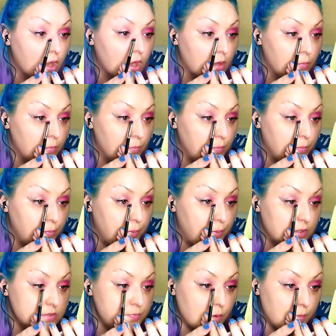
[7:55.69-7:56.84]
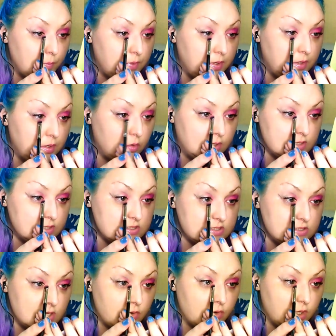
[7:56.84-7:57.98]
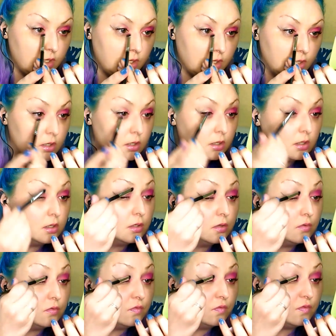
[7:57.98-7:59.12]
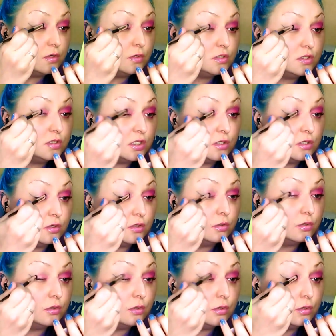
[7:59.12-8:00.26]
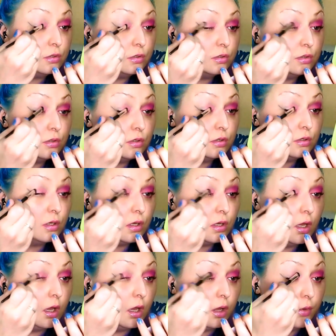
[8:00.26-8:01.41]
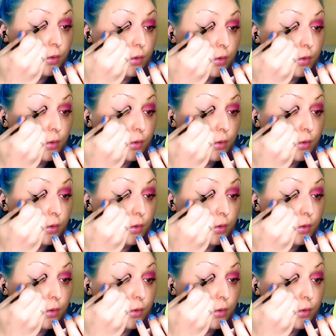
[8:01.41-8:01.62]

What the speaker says: But it's probably not necessary for you to do at home.